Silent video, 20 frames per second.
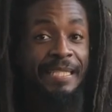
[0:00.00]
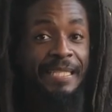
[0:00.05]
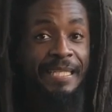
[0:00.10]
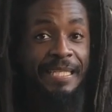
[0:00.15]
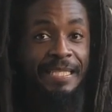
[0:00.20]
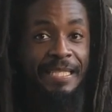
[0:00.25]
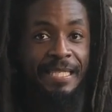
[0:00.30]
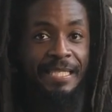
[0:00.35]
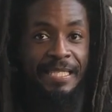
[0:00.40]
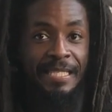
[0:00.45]

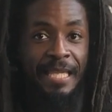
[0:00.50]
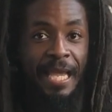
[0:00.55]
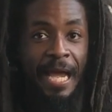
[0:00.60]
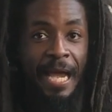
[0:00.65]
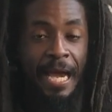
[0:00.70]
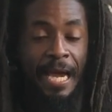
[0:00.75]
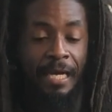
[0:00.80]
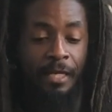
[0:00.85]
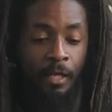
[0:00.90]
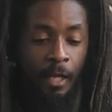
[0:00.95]
these
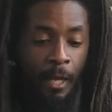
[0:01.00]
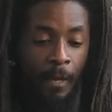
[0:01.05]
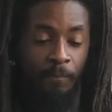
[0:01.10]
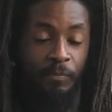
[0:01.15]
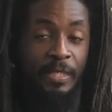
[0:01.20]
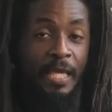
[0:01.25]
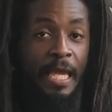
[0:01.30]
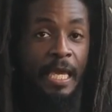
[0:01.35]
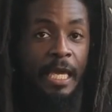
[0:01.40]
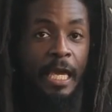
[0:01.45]
inside,
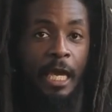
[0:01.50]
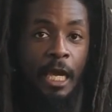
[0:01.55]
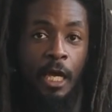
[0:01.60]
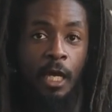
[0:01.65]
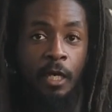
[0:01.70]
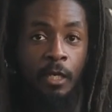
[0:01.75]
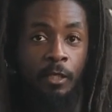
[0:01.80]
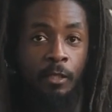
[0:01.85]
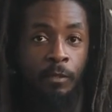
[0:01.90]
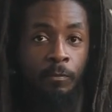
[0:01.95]
take
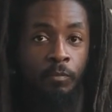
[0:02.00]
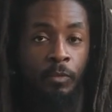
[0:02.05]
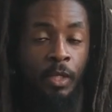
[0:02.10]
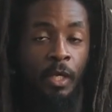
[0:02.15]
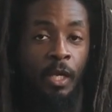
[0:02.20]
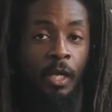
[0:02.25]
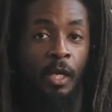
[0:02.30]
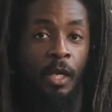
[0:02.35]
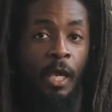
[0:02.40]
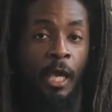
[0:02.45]
care of them,
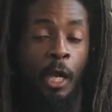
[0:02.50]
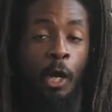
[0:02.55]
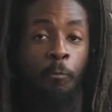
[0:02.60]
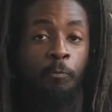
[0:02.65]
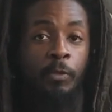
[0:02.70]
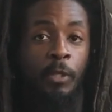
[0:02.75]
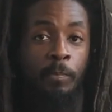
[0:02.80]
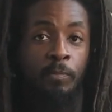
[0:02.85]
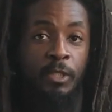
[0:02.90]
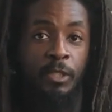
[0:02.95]

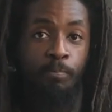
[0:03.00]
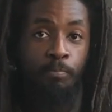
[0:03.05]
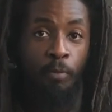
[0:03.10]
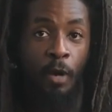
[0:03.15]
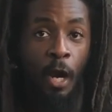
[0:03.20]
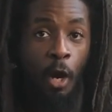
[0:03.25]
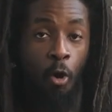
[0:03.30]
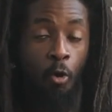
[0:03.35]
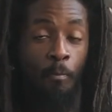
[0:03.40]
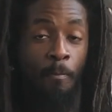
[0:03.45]
help them
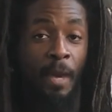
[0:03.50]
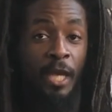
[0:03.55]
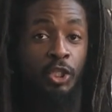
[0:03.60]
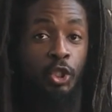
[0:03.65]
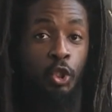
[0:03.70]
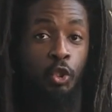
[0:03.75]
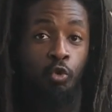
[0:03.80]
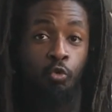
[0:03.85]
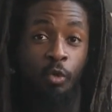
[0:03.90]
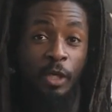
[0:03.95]
sprout. Make
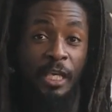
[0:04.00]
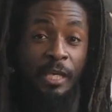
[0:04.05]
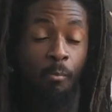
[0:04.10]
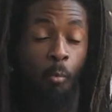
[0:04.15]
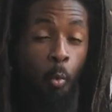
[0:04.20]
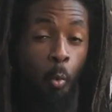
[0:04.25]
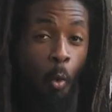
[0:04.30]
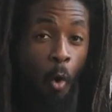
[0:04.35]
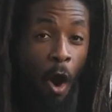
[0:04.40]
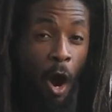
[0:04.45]
sure you keep
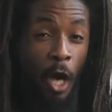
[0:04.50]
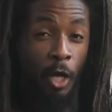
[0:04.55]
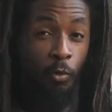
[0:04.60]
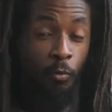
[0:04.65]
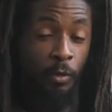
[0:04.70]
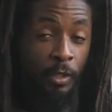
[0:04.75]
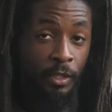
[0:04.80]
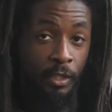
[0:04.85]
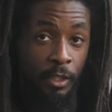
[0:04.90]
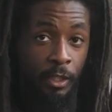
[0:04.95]

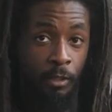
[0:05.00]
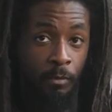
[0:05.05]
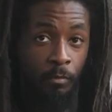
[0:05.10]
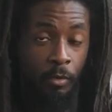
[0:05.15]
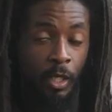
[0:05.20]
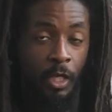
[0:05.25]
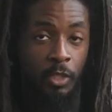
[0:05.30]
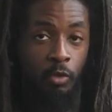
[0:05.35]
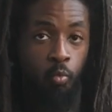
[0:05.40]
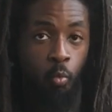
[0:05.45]
watering them,
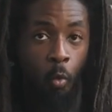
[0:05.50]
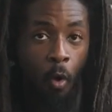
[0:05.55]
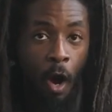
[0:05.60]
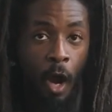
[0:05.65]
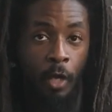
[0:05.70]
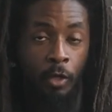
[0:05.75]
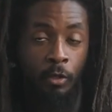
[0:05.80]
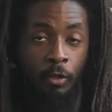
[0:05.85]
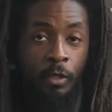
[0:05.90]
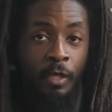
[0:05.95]
because
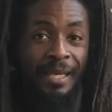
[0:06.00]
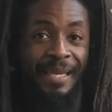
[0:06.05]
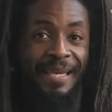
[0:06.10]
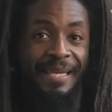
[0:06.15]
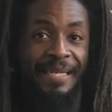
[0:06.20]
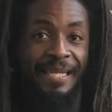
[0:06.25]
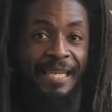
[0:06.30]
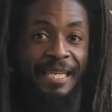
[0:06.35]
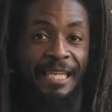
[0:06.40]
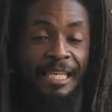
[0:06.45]
water
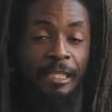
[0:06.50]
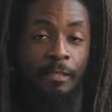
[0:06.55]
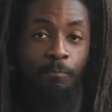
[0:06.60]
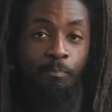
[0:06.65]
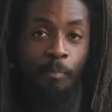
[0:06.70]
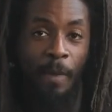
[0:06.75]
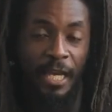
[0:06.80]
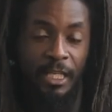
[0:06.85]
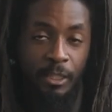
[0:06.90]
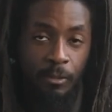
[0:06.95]
and heat
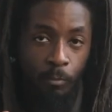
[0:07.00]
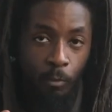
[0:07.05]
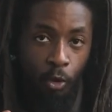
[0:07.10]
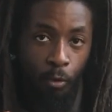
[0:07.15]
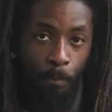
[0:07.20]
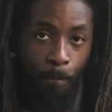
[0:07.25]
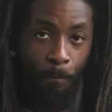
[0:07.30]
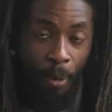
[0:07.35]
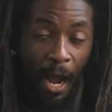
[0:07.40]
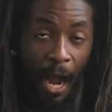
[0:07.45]
makes them
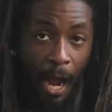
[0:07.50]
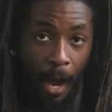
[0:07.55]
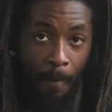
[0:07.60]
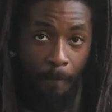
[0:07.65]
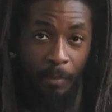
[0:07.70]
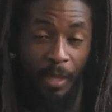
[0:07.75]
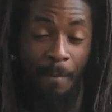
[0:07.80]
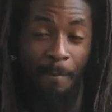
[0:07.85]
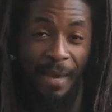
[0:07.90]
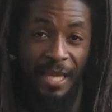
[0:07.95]

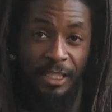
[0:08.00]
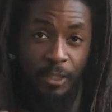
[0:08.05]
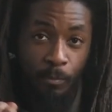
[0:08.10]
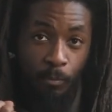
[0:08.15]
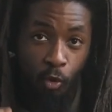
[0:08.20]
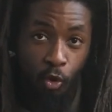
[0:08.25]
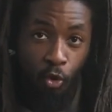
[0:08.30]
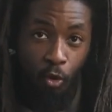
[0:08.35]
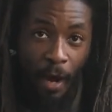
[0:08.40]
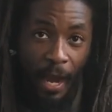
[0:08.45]
pop and makes
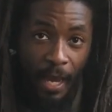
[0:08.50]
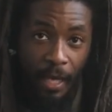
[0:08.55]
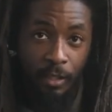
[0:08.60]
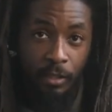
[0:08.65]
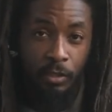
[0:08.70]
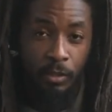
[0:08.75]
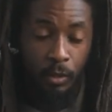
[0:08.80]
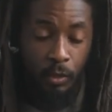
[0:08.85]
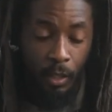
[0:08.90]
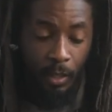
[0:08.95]
them
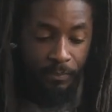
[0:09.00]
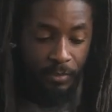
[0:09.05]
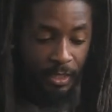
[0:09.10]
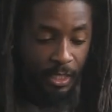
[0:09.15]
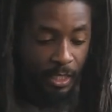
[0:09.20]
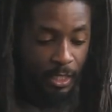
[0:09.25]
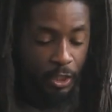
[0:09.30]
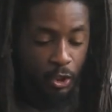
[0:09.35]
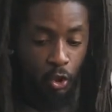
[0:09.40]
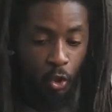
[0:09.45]
crack. You see what I'm
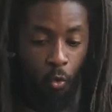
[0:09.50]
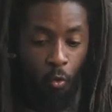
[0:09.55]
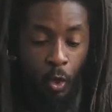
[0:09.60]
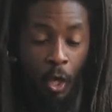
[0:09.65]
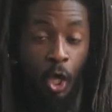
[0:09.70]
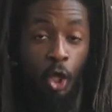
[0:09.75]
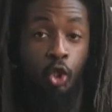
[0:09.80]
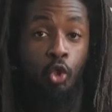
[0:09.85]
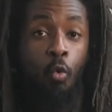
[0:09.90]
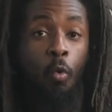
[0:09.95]
saying? So
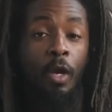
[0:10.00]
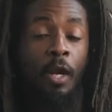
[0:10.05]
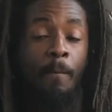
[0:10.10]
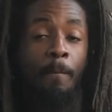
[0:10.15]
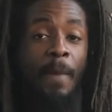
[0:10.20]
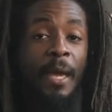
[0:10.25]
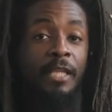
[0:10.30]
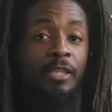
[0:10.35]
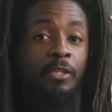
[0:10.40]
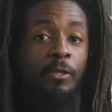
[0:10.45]
you want to
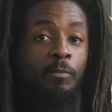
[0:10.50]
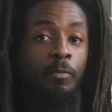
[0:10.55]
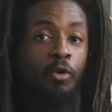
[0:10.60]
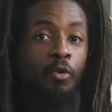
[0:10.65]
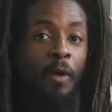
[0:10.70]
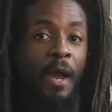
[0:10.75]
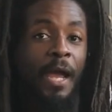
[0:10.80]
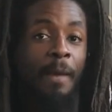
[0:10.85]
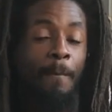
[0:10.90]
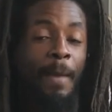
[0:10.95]
make them
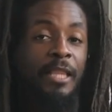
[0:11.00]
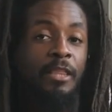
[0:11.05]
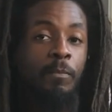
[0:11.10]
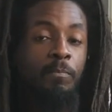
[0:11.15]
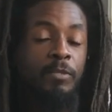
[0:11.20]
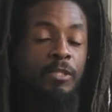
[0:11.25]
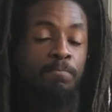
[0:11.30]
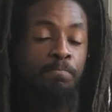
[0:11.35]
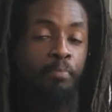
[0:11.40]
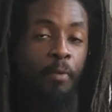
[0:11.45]
crack, make
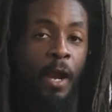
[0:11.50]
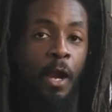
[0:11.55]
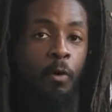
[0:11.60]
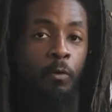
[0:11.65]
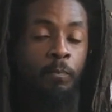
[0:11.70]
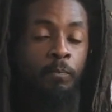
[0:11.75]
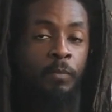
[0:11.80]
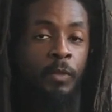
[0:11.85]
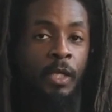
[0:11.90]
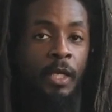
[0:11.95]
them sprout,